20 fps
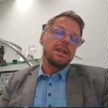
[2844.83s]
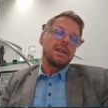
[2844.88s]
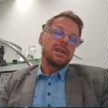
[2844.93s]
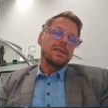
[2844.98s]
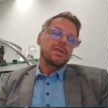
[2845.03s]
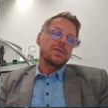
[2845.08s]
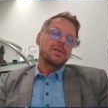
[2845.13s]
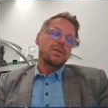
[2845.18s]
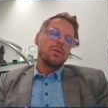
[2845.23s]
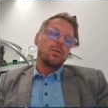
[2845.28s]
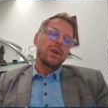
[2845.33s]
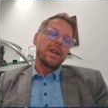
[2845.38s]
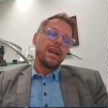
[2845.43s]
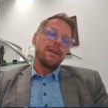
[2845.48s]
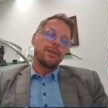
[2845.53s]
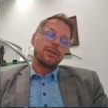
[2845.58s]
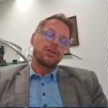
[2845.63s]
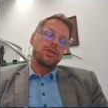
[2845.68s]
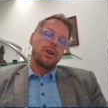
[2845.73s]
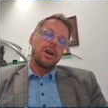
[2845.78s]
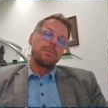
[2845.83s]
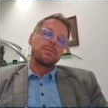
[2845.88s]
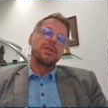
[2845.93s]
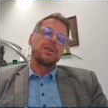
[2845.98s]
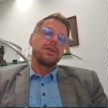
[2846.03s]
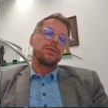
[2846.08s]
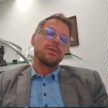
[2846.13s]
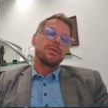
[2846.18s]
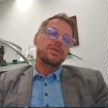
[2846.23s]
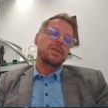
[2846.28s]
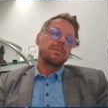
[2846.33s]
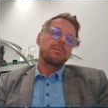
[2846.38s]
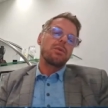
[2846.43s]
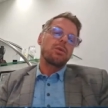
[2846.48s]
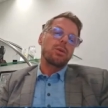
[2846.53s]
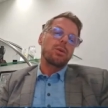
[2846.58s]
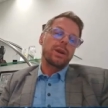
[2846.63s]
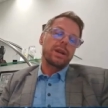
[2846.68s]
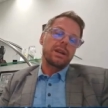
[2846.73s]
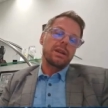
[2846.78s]
So we have a job to do in
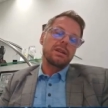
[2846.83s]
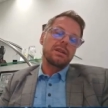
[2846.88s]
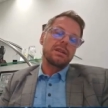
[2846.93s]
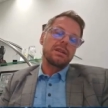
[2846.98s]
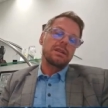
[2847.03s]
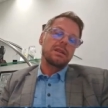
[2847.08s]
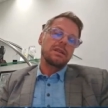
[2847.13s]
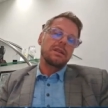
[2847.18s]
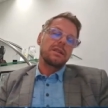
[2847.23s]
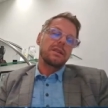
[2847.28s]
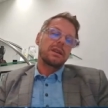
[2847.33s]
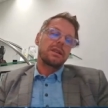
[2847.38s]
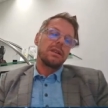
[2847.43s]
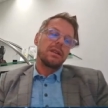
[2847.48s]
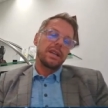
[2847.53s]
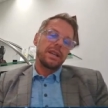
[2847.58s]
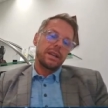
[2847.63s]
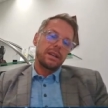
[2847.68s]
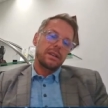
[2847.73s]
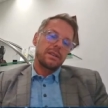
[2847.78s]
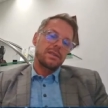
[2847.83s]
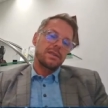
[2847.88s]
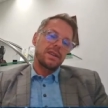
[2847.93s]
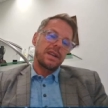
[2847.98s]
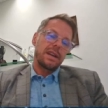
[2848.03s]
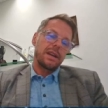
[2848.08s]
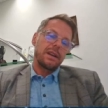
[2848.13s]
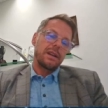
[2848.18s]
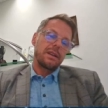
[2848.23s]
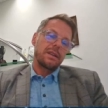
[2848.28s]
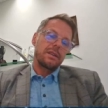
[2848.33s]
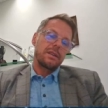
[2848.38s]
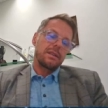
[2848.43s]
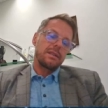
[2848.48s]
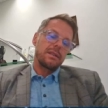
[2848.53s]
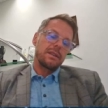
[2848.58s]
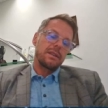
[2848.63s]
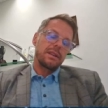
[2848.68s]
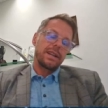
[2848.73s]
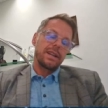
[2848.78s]
supporting the clinics and,
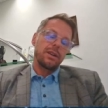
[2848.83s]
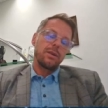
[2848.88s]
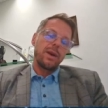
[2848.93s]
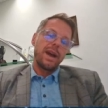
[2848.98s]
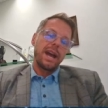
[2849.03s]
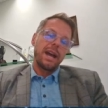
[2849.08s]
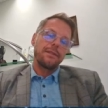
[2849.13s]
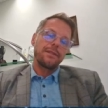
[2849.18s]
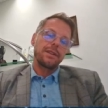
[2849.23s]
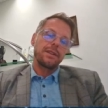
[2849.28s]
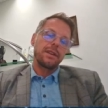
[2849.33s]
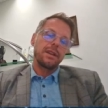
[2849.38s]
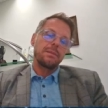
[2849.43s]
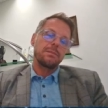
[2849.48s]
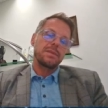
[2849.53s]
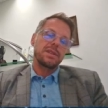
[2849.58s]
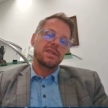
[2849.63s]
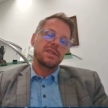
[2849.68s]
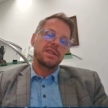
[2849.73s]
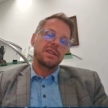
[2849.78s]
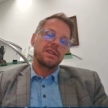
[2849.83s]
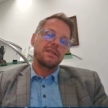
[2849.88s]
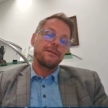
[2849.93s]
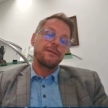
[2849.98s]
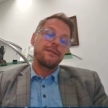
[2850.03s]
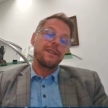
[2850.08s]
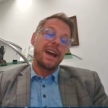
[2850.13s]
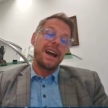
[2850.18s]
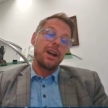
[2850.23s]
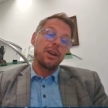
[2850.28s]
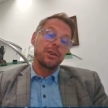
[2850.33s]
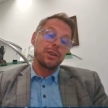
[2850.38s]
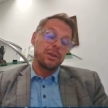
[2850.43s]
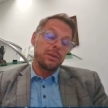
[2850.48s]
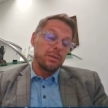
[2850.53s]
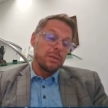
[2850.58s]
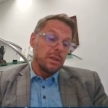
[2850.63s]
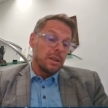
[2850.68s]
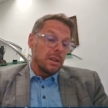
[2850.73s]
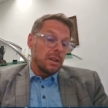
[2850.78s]
having them see
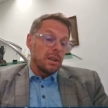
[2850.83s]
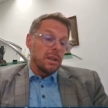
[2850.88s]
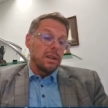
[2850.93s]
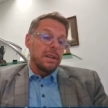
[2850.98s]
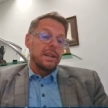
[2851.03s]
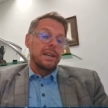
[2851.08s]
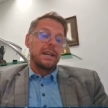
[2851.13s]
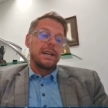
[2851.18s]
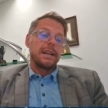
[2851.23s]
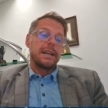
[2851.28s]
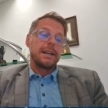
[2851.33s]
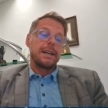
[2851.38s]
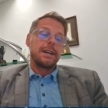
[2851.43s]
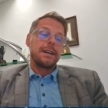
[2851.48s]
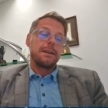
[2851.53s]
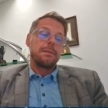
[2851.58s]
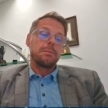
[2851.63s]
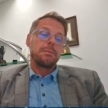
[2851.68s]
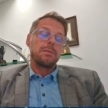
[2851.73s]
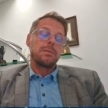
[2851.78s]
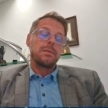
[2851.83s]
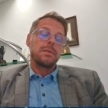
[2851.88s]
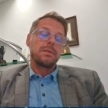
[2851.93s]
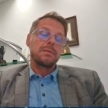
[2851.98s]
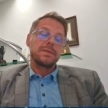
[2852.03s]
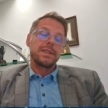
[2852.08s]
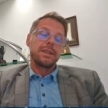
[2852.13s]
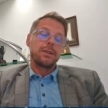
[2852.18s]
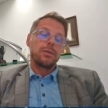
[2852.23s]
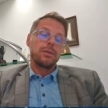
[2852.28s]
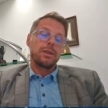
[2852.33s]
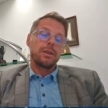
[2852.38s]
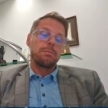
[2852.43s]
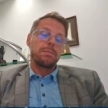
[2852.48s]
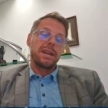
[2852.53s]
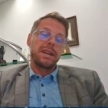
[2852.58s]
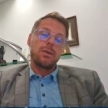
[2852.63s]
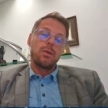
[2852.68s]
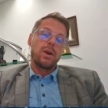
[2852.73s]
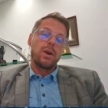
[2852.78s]
value. The
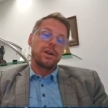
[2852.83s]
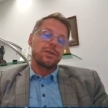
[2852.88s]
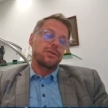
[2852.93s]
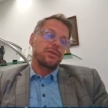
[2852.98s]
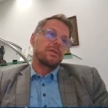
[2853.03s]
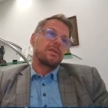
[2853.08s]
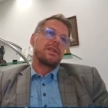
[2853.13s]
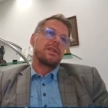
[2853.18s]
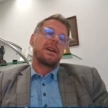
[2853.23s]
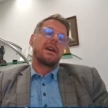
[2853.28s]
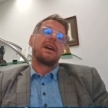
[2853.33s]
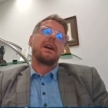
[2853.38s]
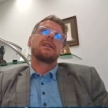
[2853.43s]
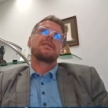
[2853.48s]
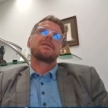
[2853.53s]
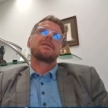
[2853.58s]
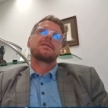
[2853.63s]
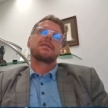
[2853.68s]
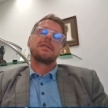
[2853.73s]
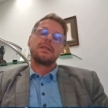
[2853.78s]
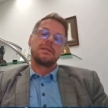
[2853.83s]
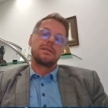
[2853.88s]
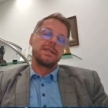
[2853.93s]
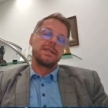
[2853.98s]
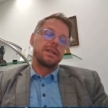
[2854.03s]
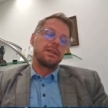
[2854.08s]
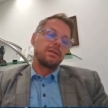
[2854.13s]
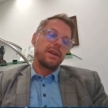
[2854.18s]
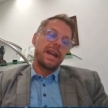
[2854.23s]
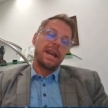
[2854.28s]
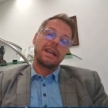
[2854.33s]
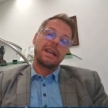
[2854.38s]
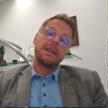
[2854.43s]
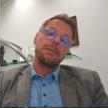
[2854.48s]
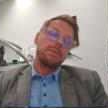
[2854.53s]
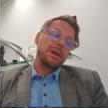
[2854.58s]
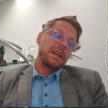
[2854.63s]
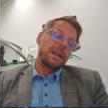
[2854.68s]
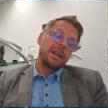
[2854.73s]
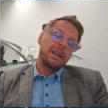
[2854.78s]
big question to ask,
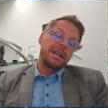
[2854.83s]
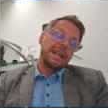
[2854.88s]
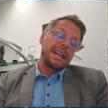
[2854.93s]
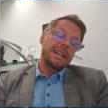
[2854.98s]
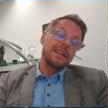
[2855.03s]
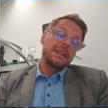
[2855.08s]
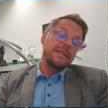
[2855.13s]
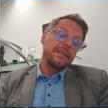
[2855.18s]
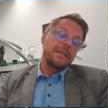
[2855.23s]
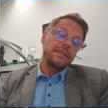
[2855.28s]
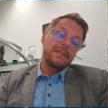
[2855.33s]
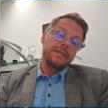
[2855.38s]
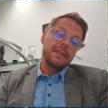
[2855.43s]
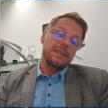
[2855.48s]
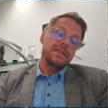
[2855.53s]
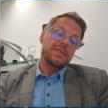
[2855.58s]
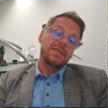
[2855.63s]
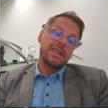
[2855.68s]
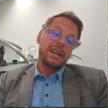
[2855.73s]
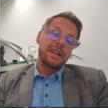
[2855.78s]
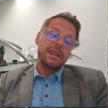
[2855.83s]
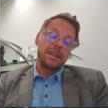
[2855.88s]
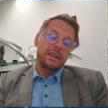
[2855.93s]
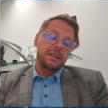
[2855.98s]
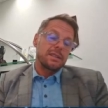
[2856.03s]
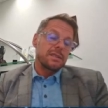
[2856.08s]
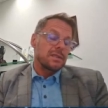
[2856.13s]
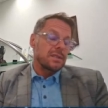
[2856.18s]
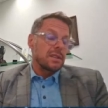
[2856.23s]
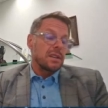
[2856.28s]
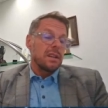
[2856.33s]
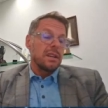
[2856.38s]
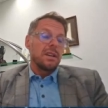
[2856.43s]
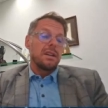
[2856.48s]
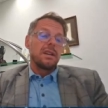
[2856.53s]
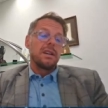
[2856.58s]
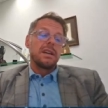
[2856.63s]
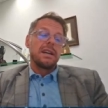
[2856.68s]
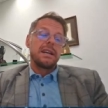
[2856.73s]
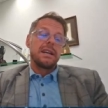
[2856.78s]
anybody in any of these settings,
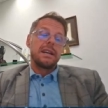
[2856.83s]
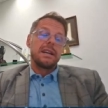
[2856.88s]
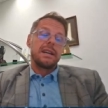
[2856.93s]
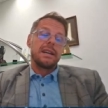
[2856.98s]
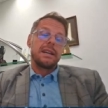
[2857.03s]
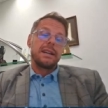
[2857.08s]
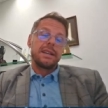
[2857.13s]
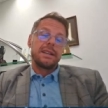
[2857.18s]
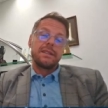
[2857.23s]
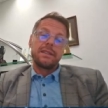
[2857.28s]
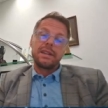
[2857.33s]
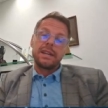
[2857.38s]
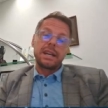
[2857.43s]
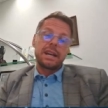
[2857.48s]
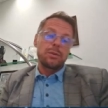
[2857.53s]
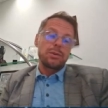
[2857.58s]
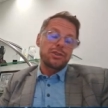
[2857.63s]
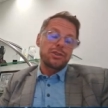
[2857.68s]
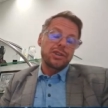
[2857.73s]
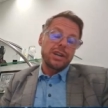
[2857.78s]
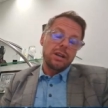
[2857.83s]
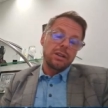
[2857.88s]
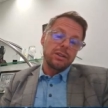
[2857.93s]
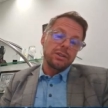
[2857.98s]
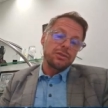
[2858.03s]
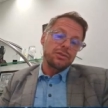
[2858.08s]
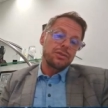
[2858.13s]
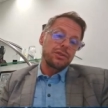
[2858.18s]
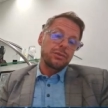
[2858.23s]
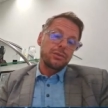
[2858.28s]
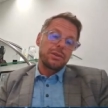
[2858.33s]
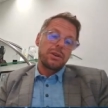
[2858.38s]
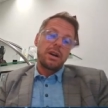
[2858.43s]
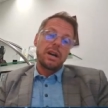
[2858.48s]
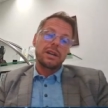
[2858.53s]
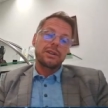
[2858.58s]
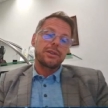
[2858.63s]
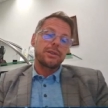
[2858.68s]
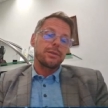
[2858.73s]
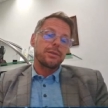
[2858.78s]
and that I would challenge new
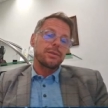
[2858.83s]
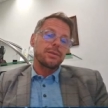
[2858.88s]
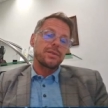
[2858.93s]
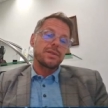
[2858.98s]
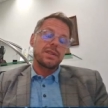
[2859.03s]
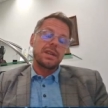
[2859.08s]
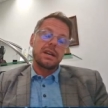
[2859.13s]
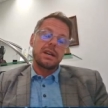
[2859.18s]
doctors,